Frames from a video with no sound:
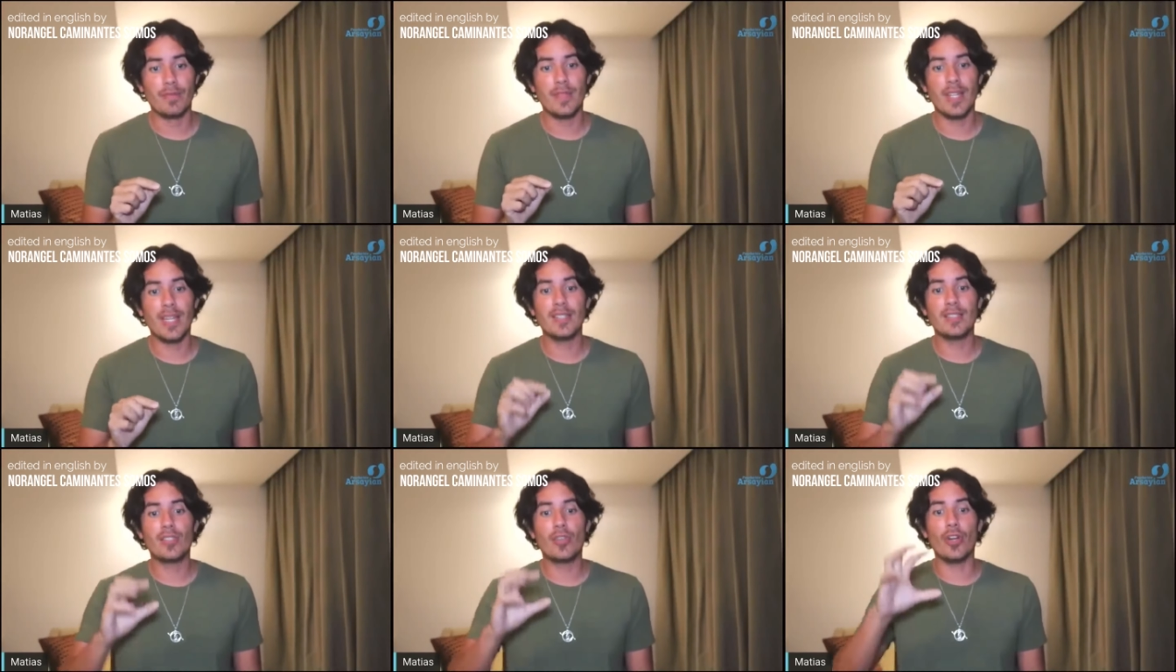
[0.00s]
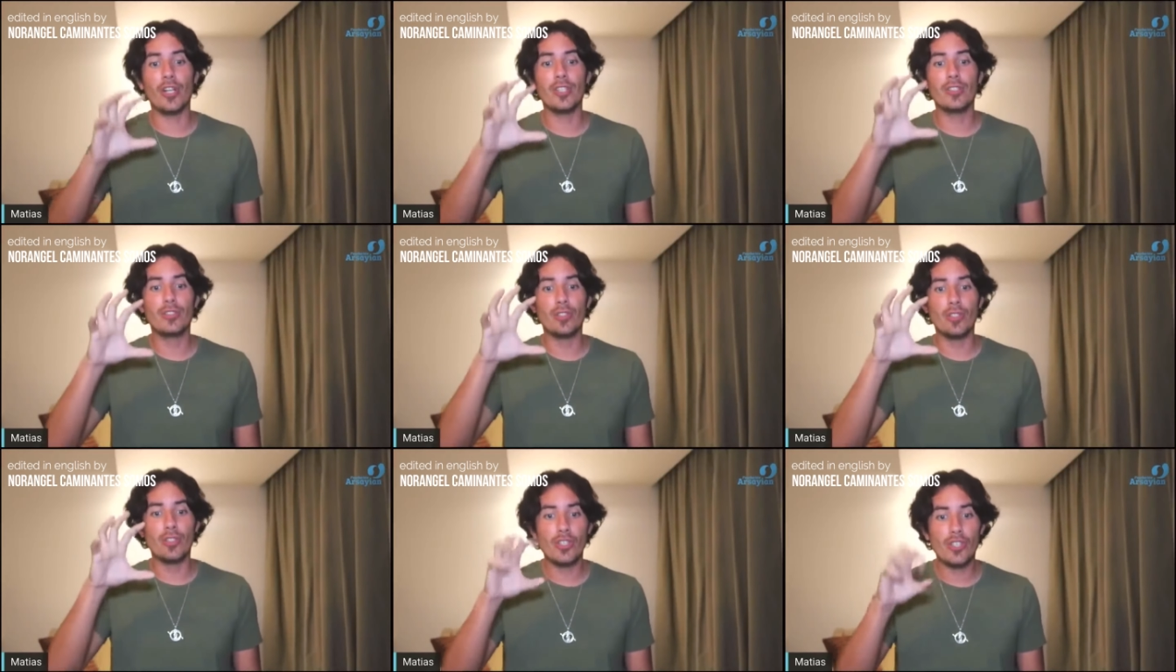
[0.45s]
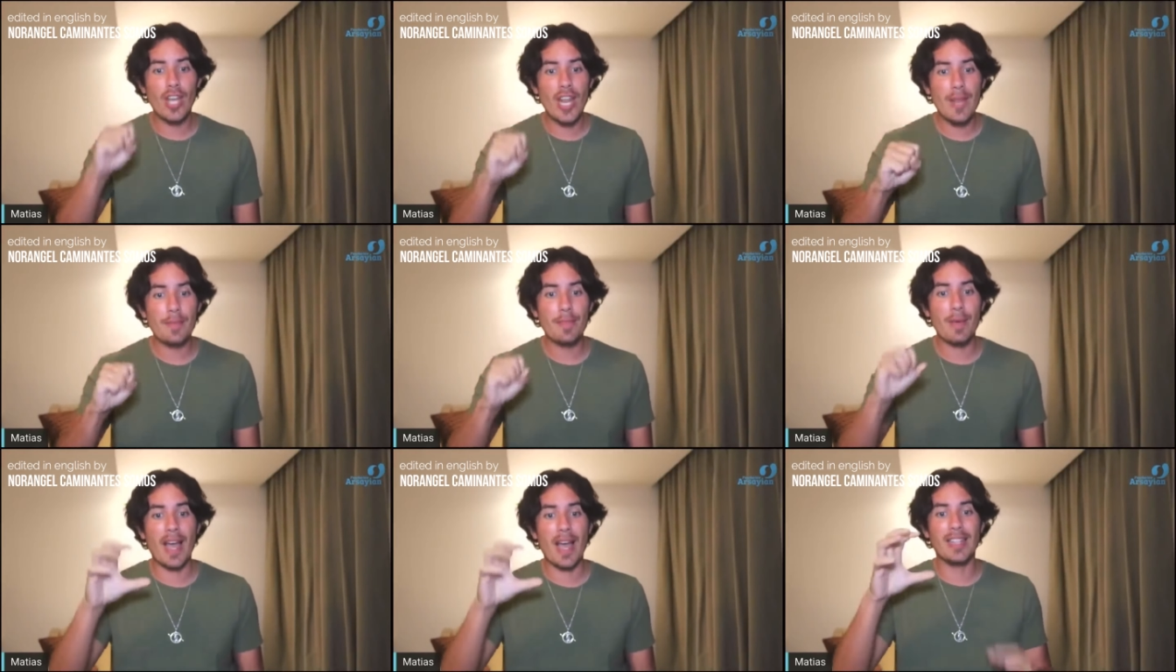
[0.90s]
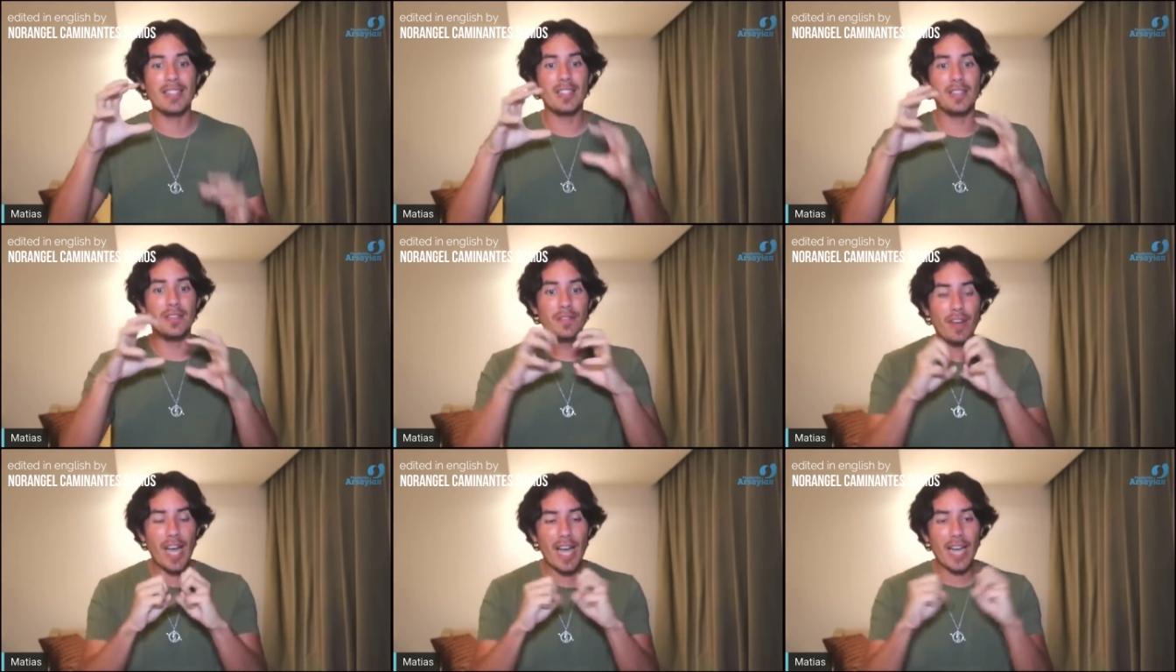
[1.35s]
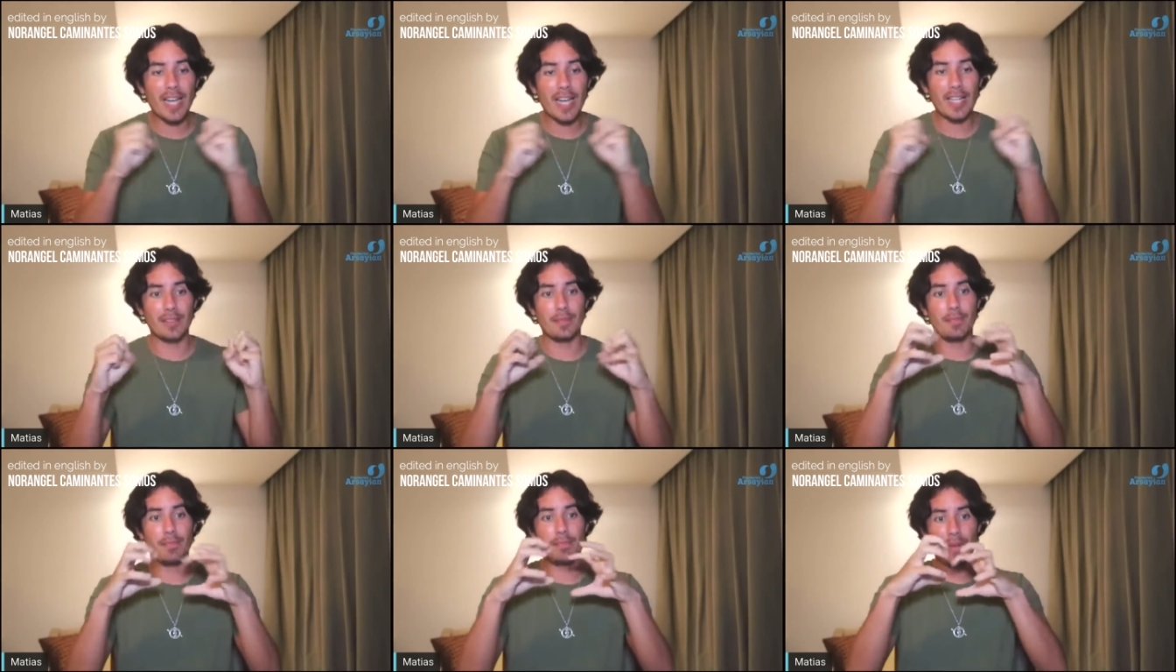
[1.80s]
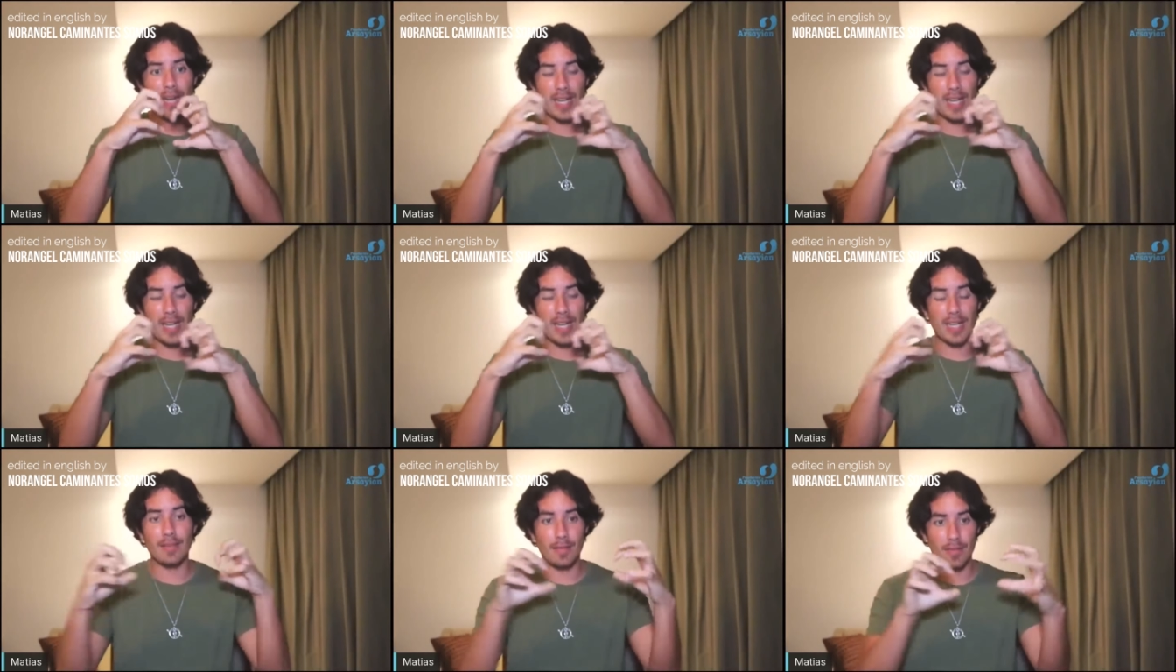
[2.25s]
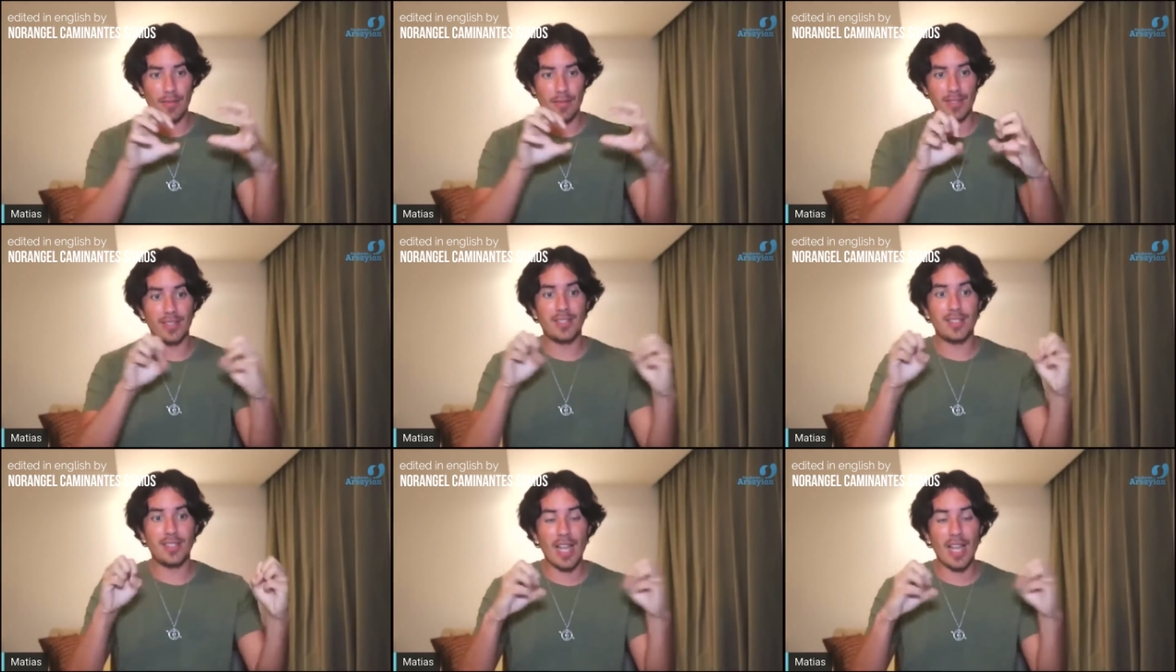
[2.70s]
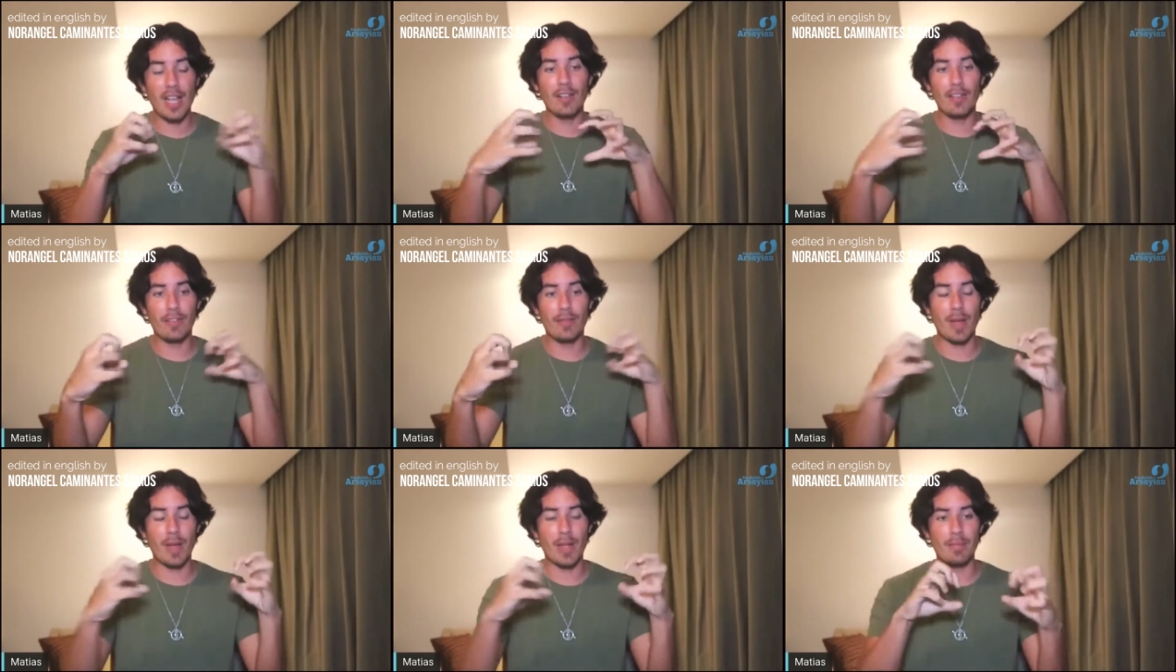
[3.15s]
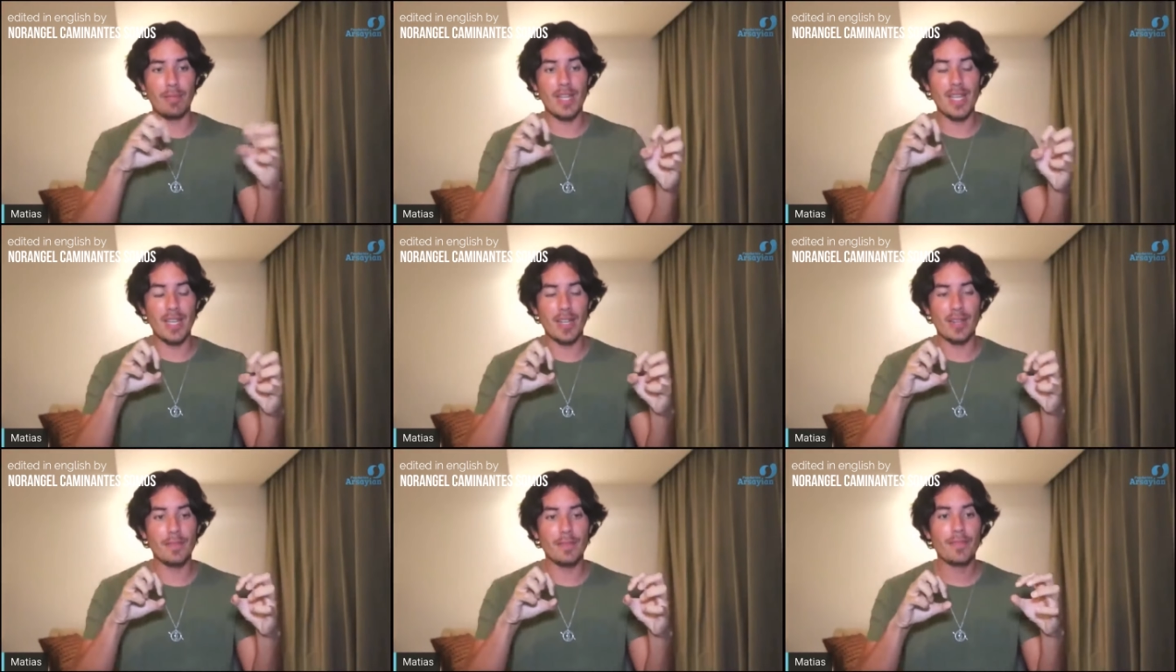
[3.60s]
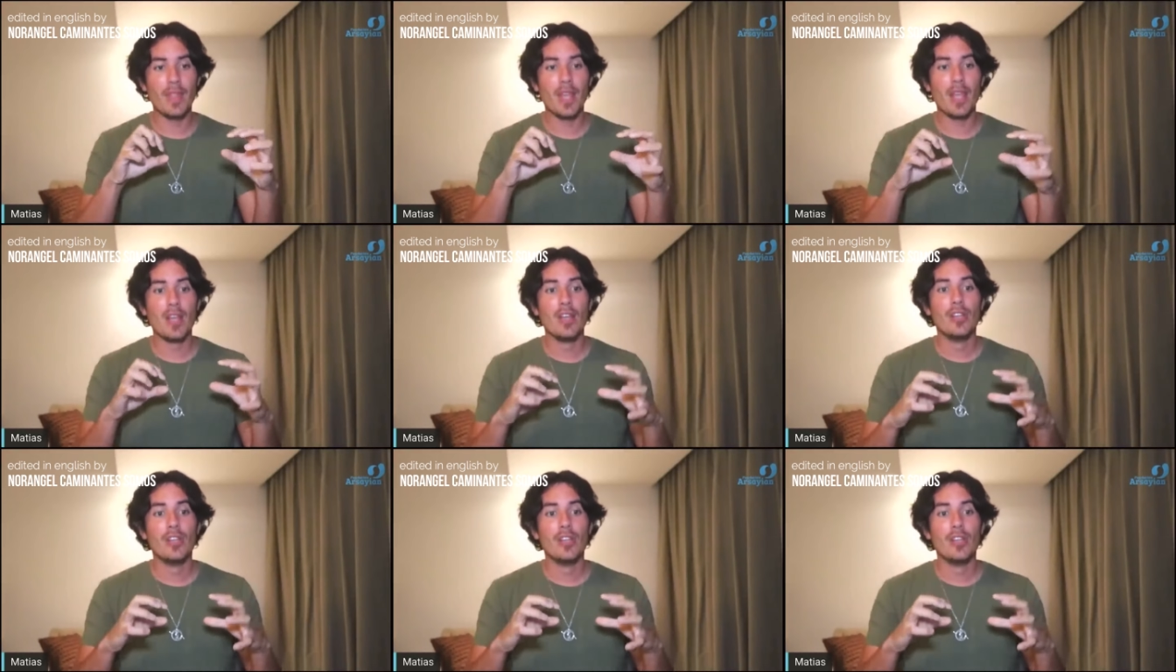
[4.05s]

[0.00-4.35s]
that is going to shape and divide myself, my being,